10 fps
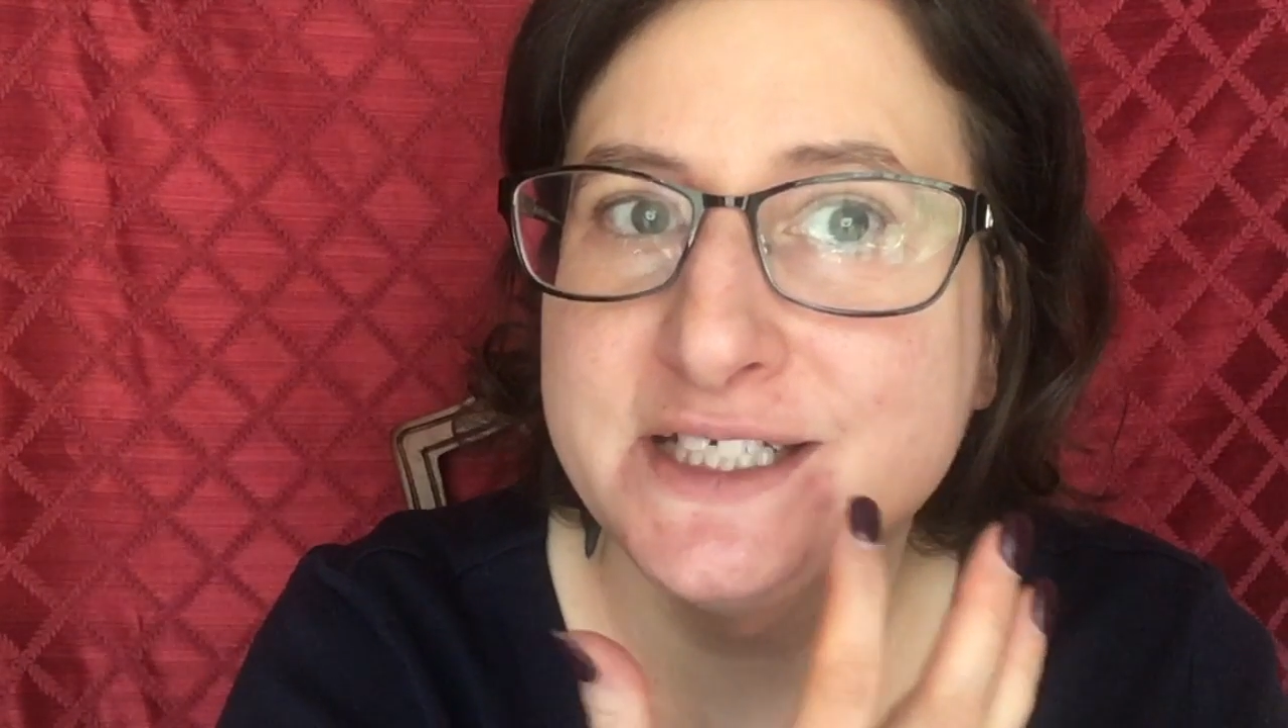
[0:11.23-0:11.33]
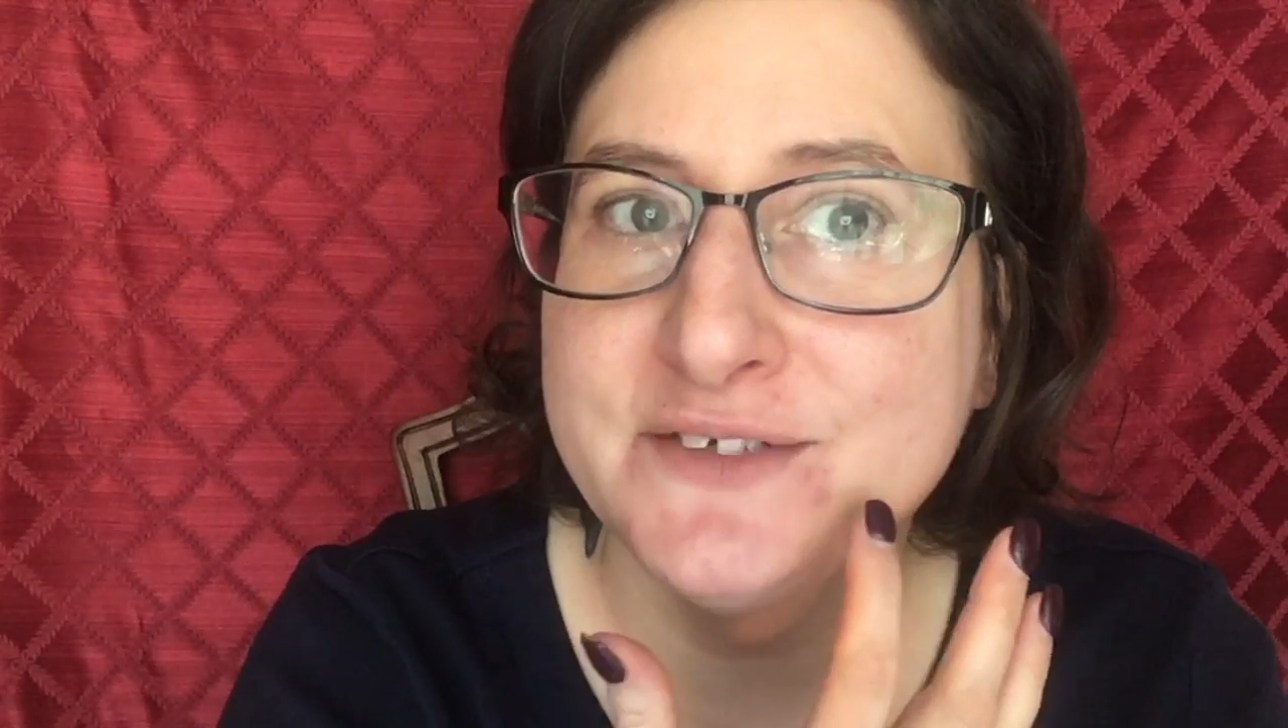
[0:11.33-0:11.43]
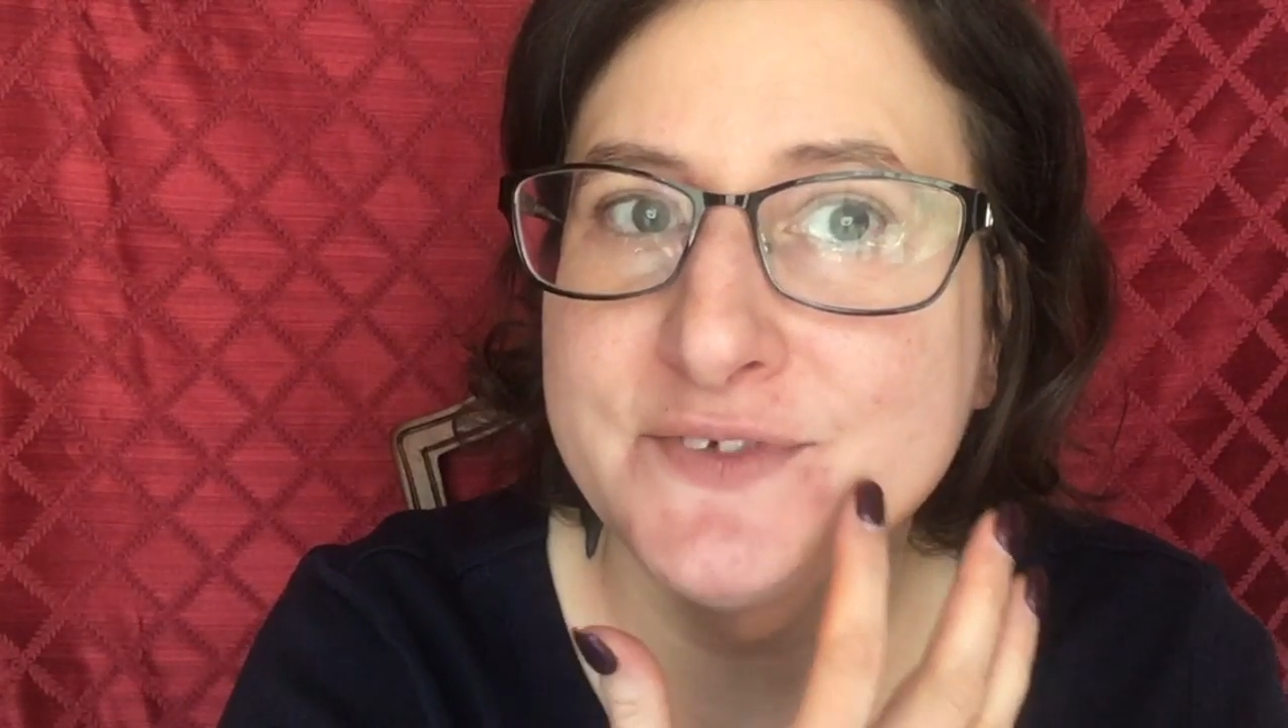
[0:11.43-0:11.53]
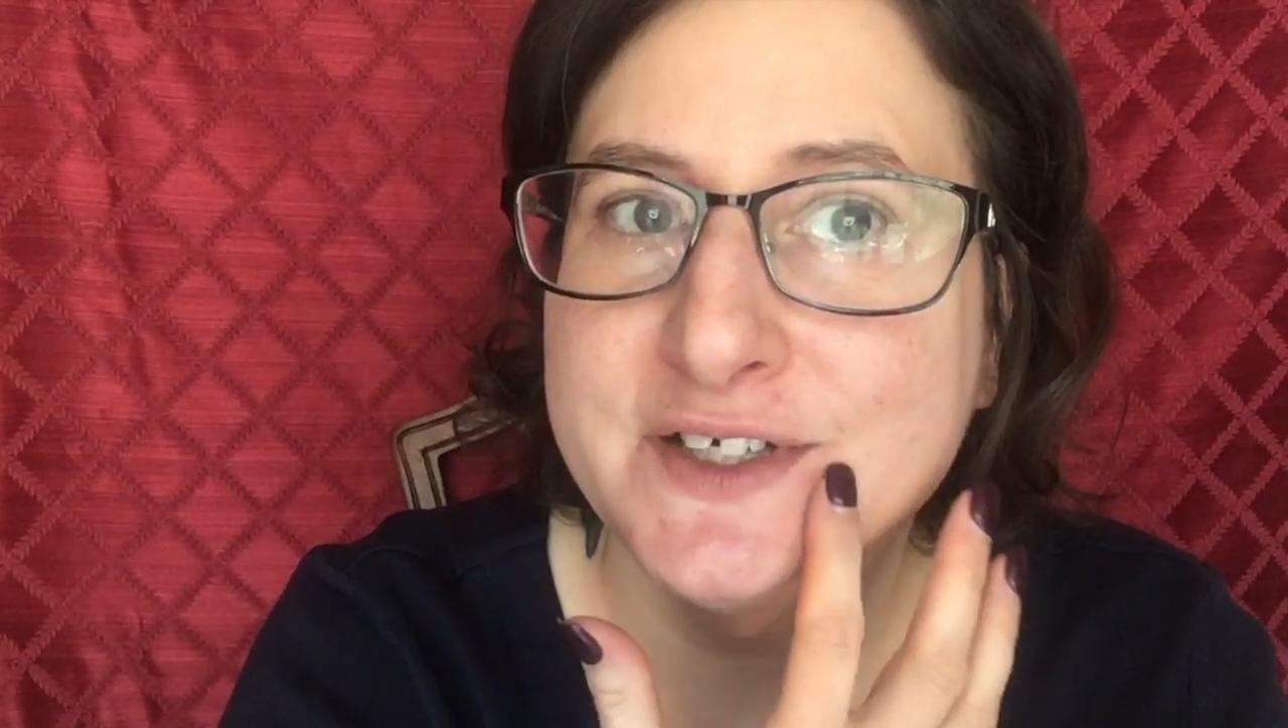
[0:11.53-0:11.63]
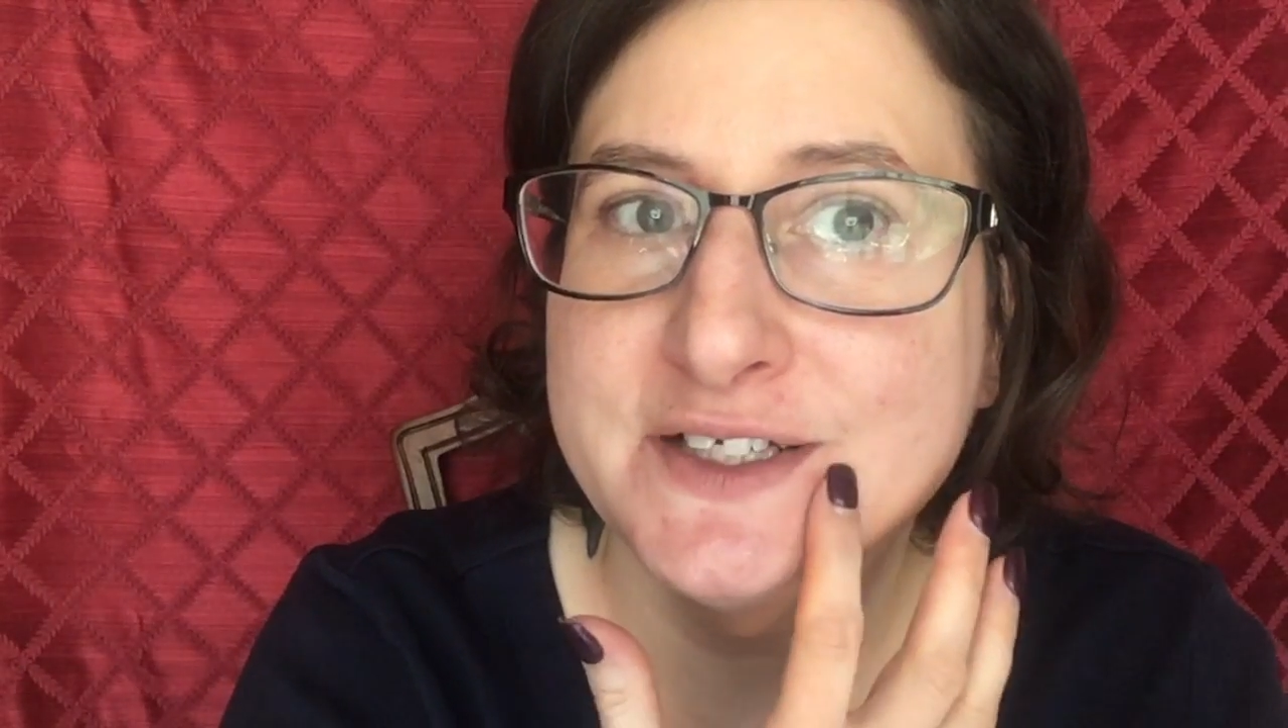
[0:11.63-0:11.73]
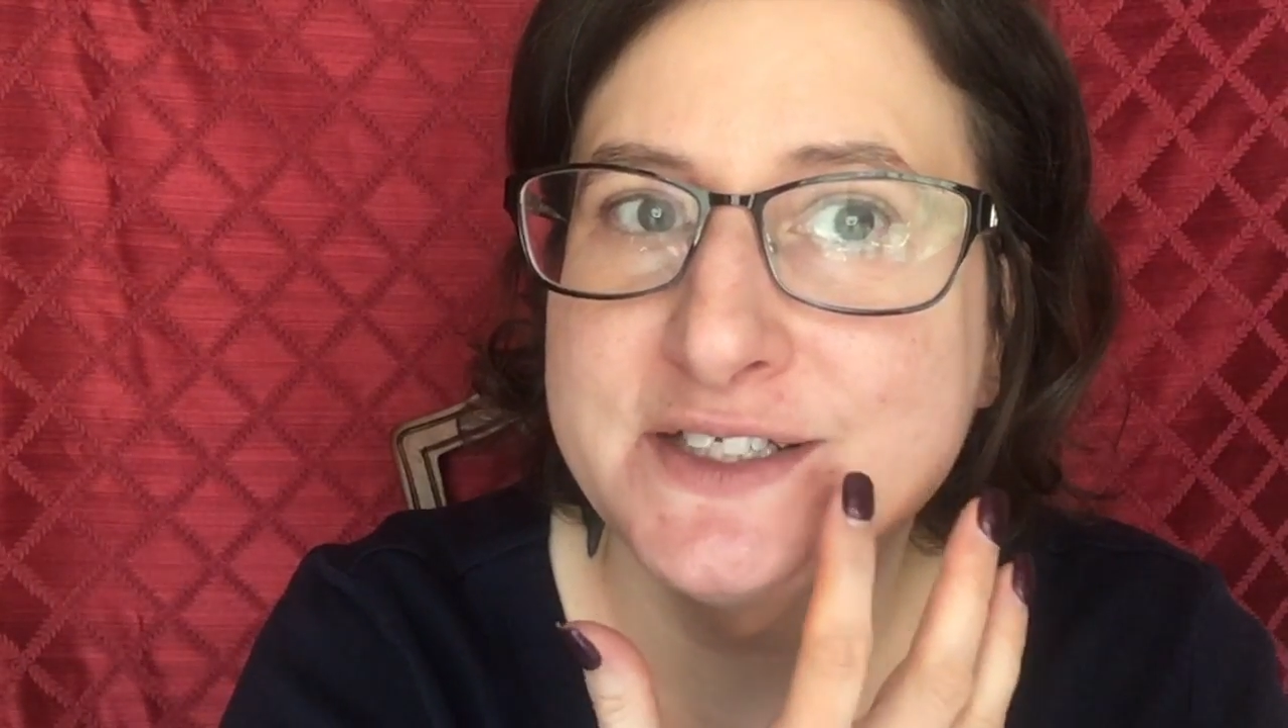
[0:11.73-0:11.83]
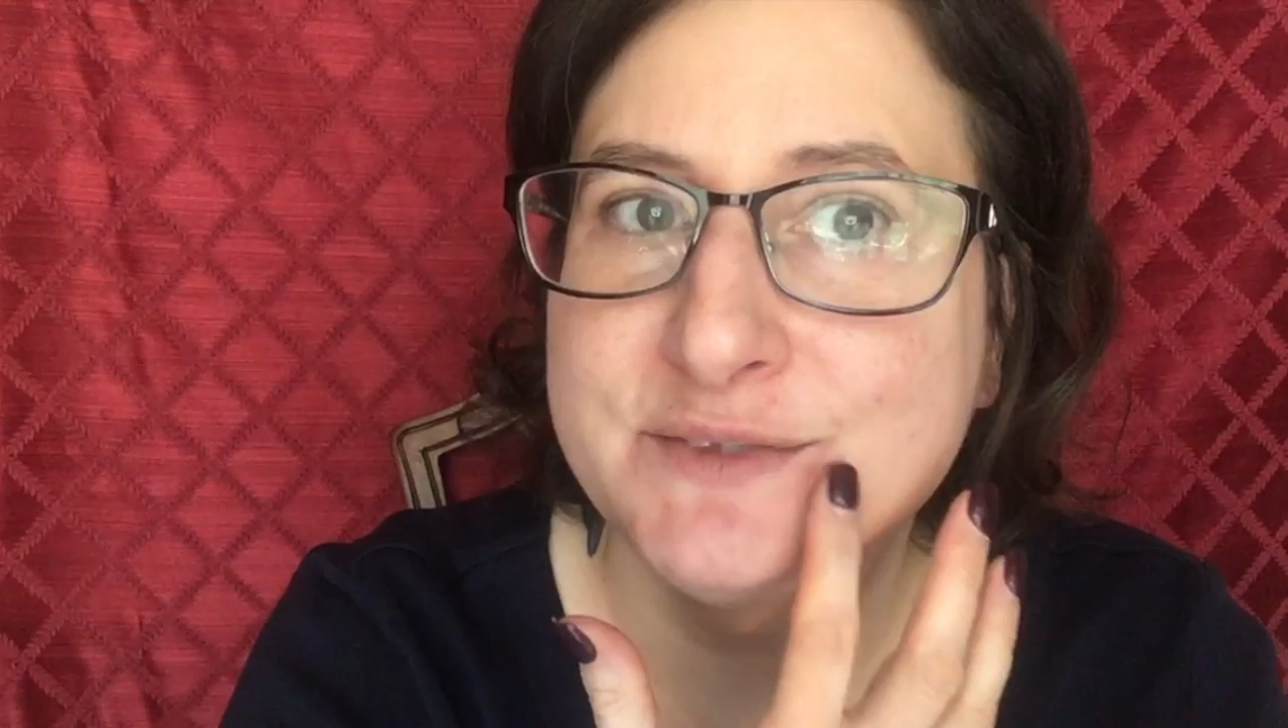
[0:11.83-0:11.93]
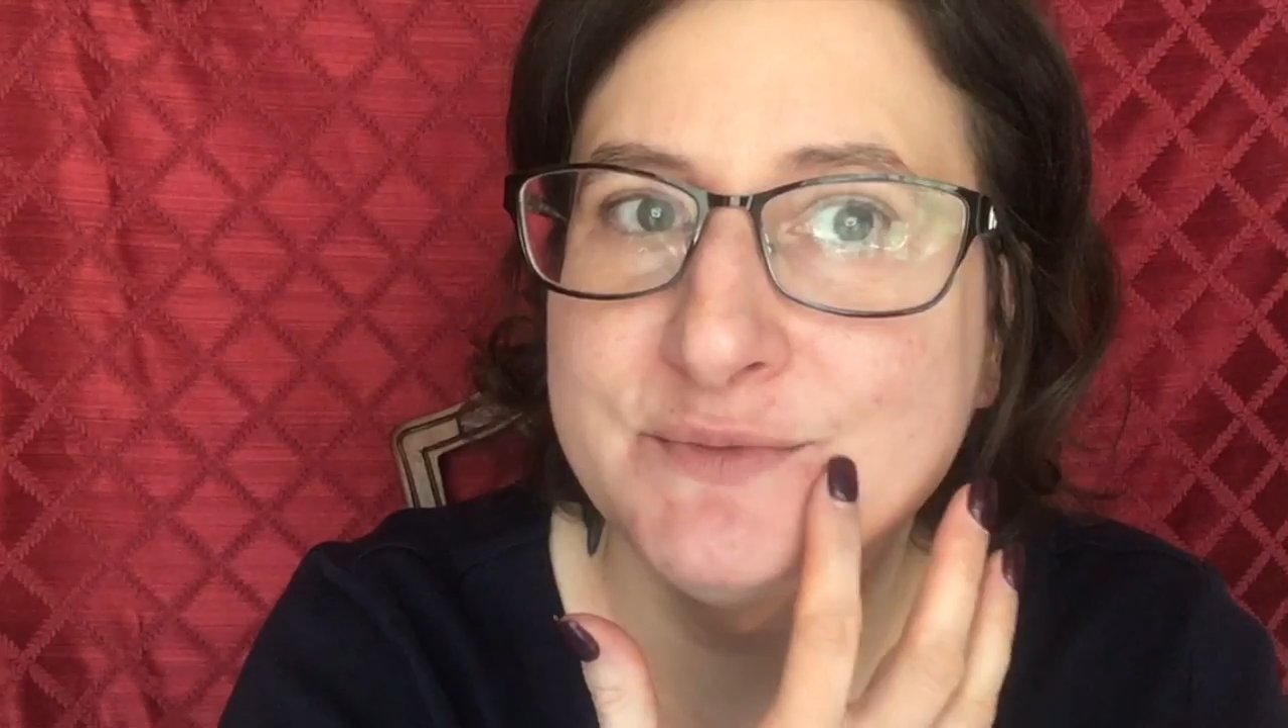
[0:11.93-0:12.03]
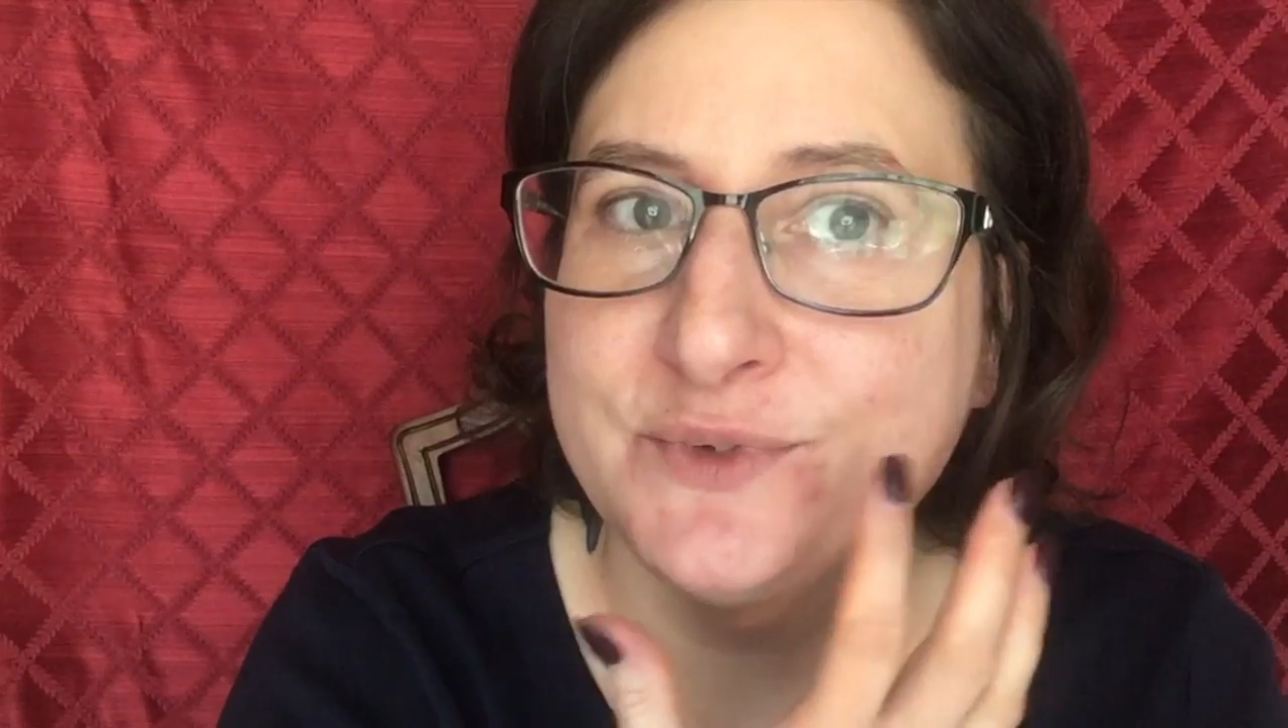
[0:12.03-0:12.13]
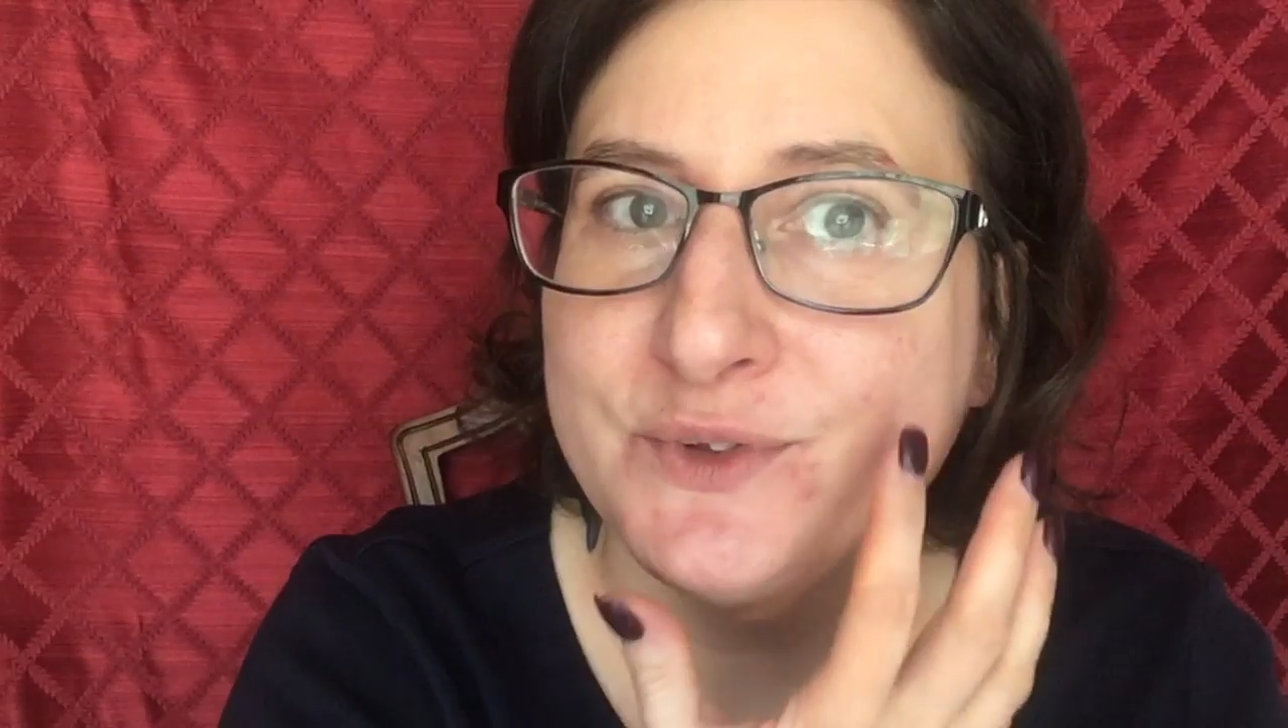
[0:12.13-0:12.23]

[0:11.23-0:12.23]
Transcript: I've got some